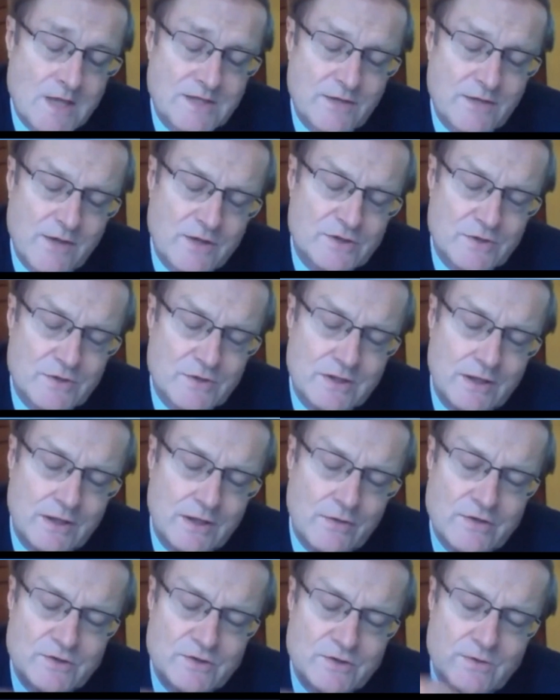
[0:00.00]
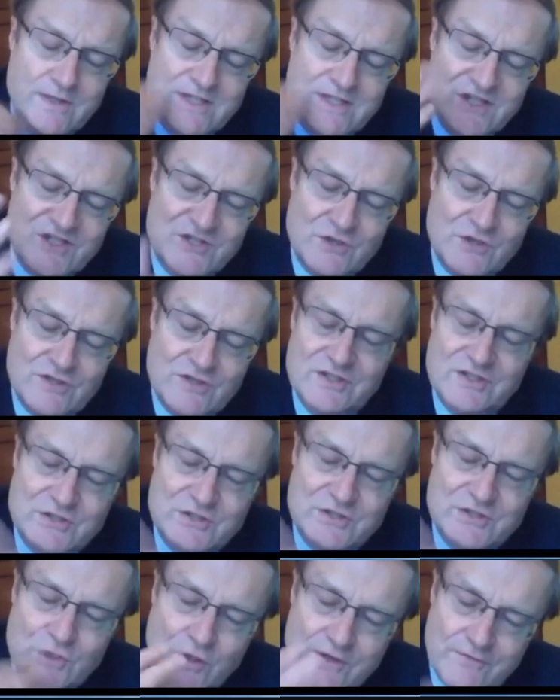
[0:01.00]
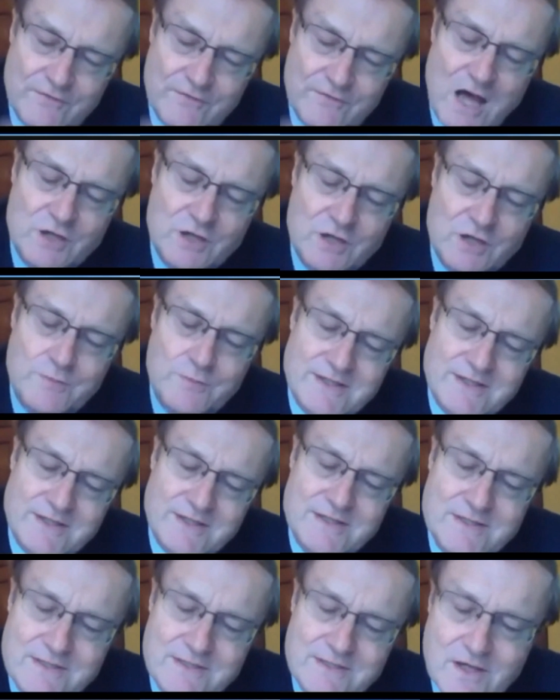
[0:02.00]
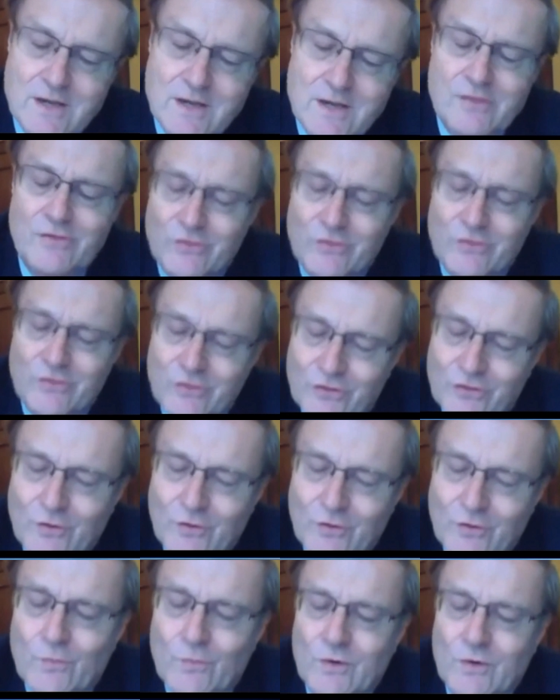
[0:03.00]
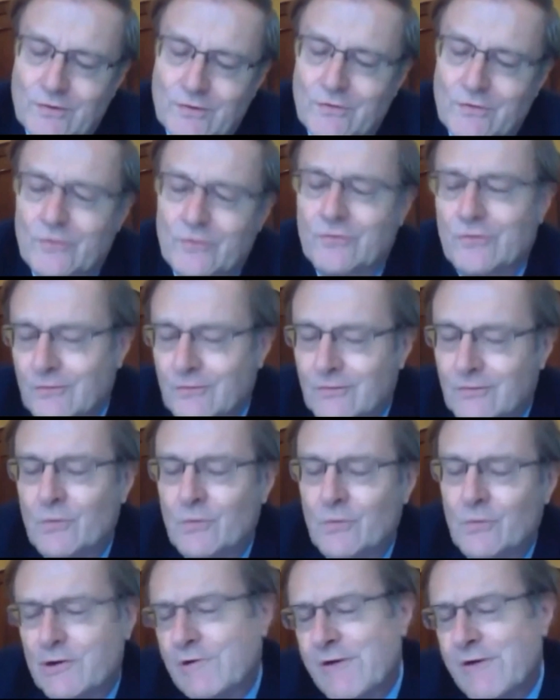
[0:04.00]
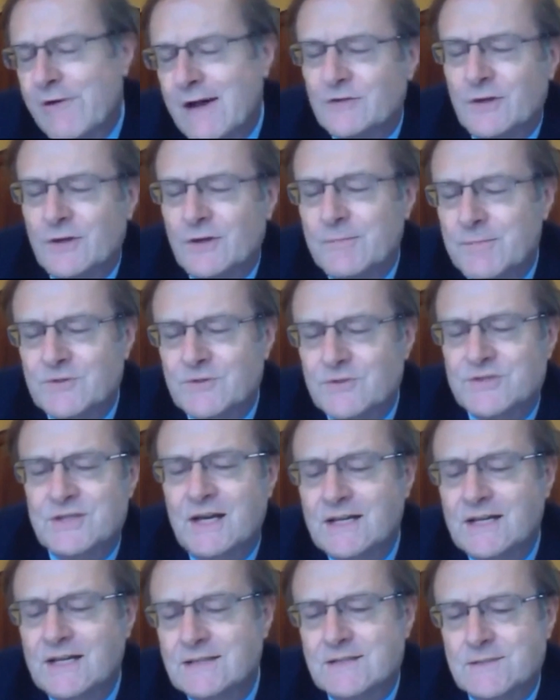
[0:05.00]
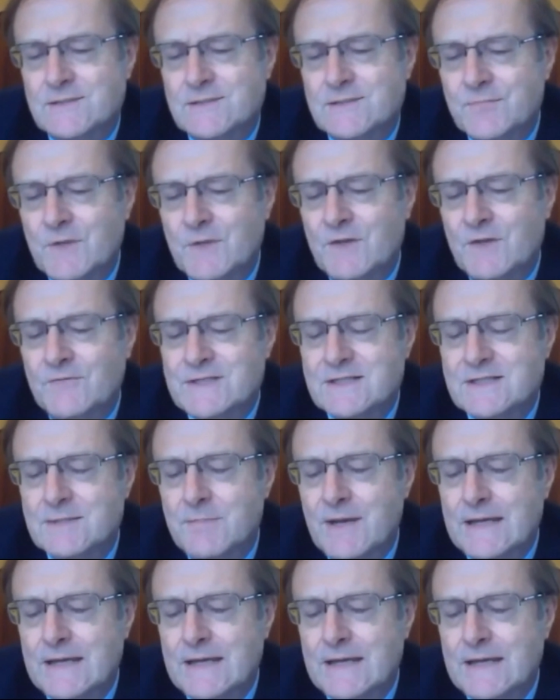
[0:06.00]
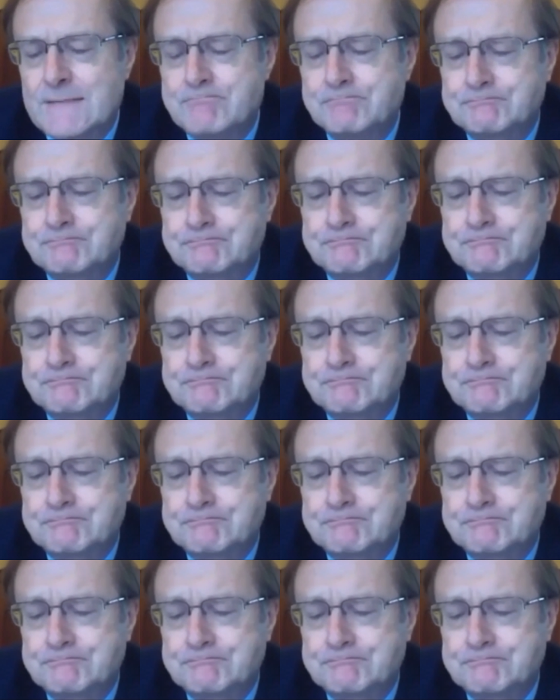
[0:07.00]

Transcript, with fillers: So those are, you know, those are the so, sort of arguments that were, that were around on both sides of this debate.